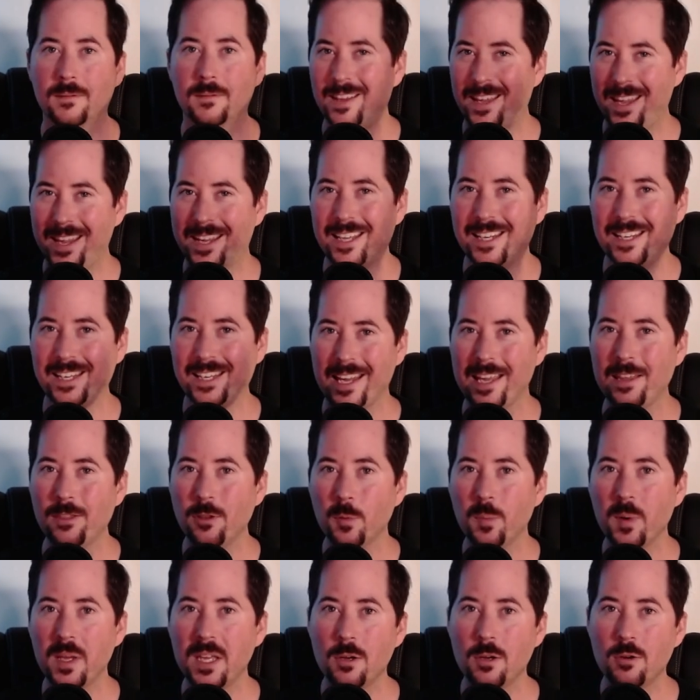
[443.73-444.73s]
It can either
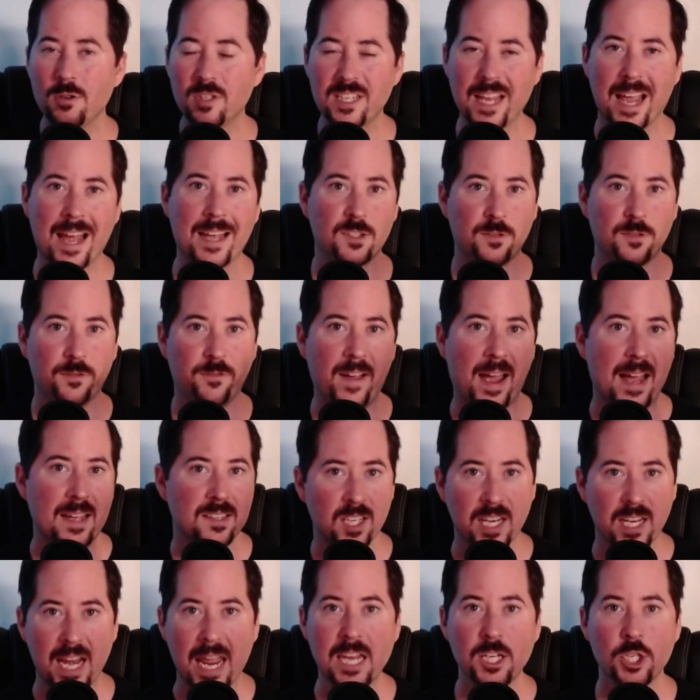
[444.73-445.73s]
be used as
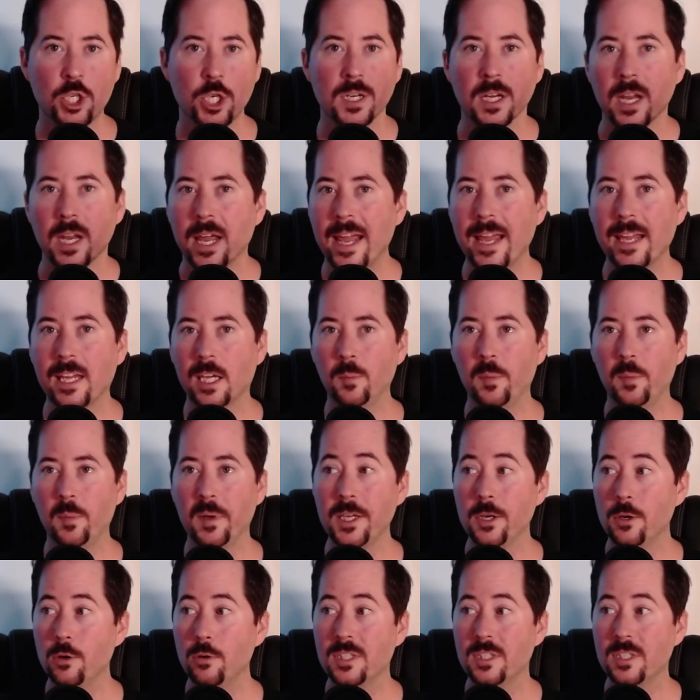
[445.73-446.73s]
fascination, it can be
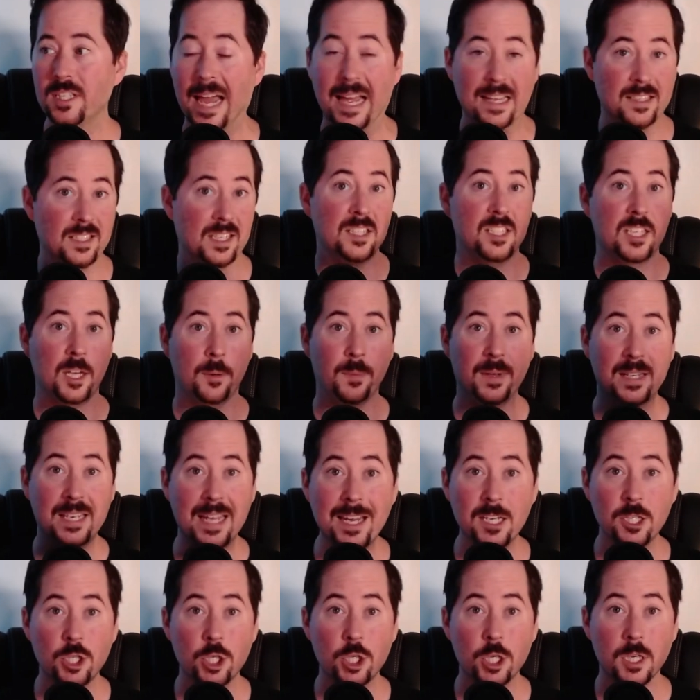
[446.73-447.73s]
used as
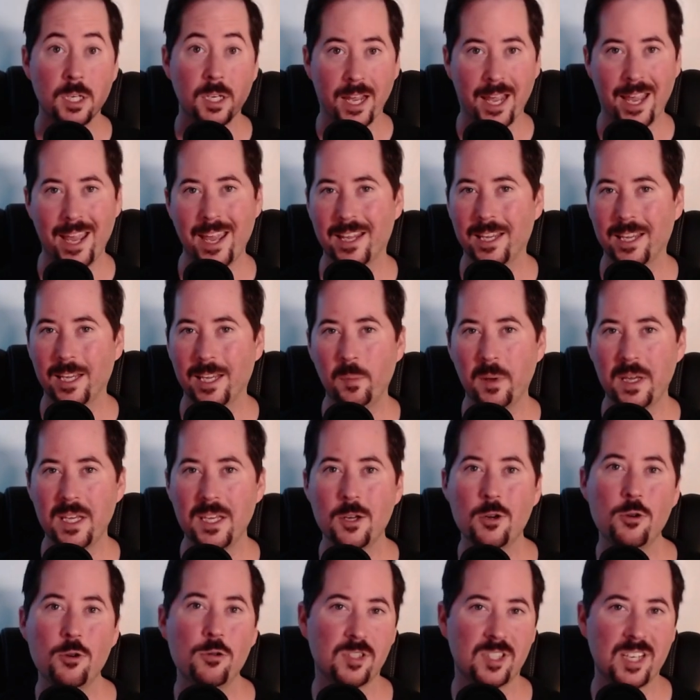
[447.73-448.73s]
intimidation, it can be
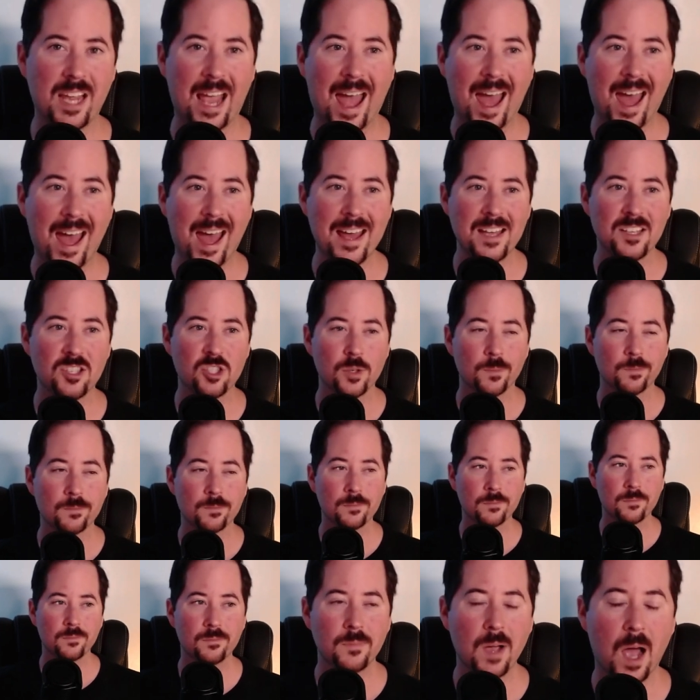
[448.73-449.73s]
used as
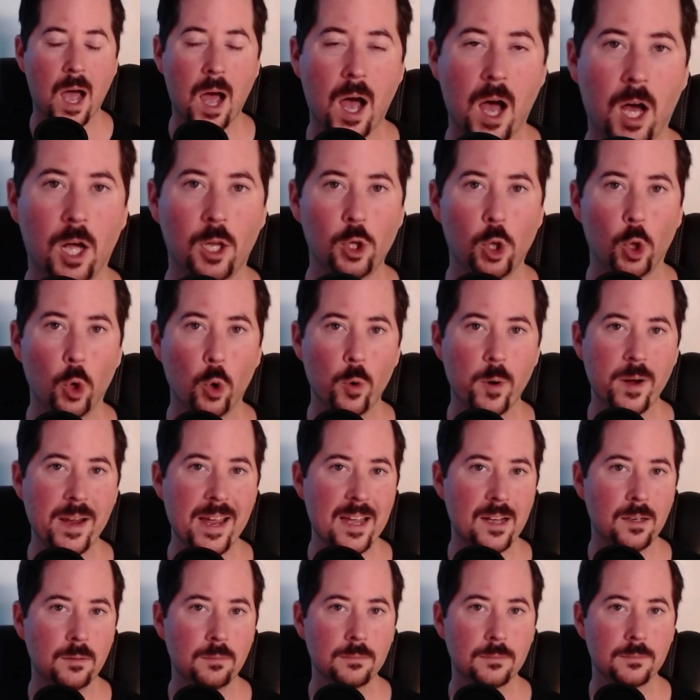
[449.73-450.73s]

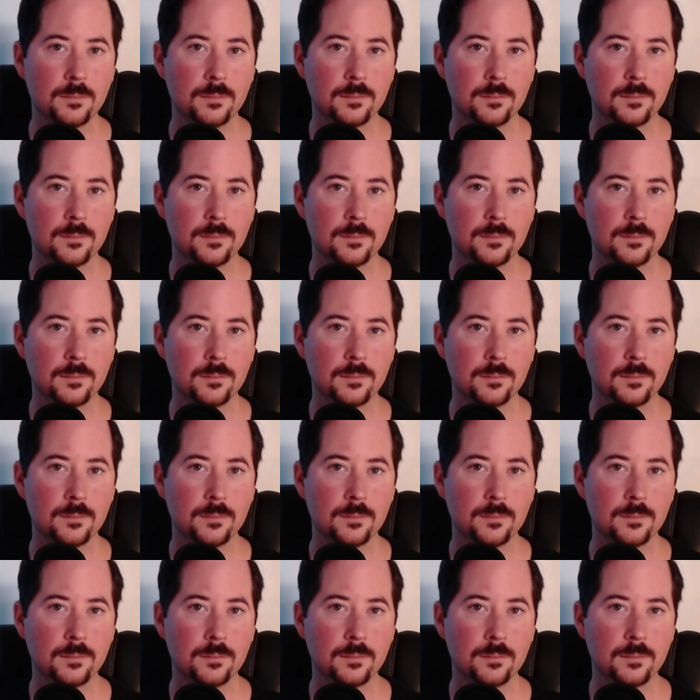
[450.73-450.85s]
alluring.